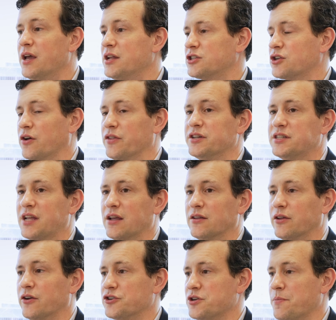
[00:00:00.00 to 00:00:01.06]
It's called the State
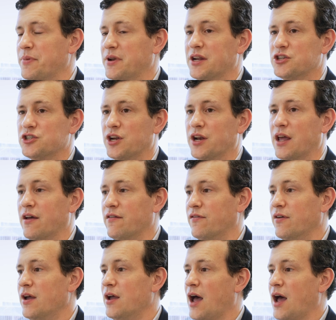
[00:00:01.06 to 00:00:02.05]
Leadership Initiative.